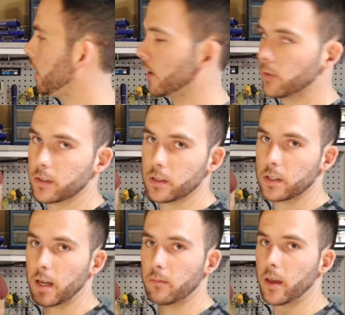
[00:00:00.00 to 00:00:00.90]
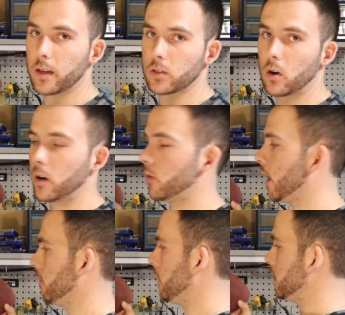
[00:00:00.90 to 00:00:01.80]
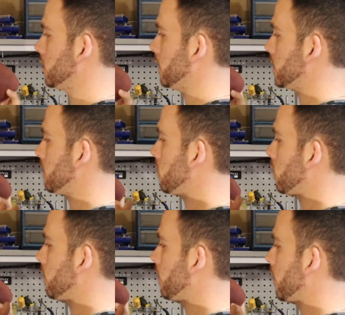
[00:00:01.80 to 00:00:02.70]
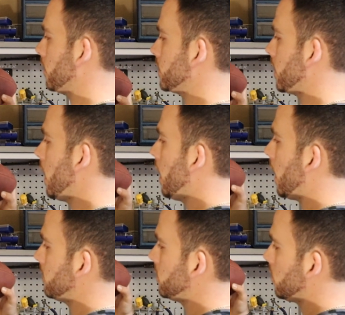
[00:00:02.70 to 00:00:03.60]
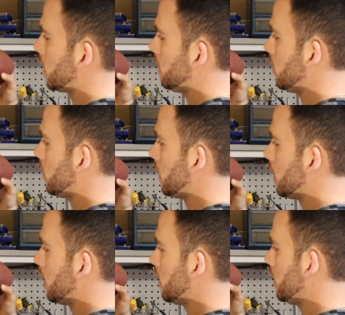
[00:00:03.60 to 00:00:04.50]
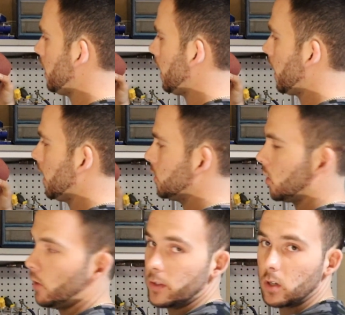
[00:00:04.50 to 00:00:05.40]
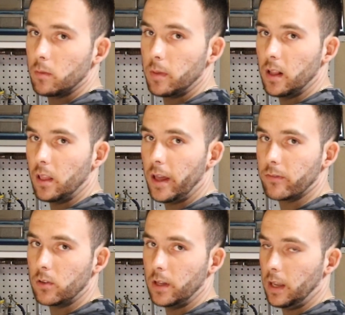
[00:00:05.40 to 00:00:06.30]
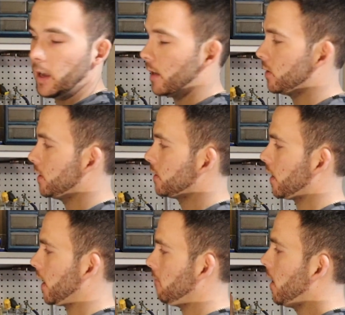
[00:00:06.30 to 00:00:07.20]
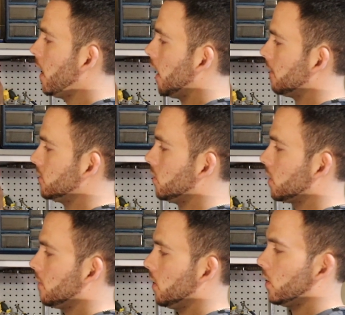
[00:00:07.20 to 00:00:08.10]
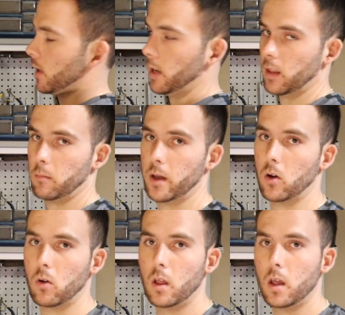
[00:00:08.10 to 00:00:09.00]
left, it's the same thing as a hard right, basically, except for reverse. I'm still going to be looking on the leading edge, only it's going to be the left leading edge this time. I'm still going to be looking in the middle.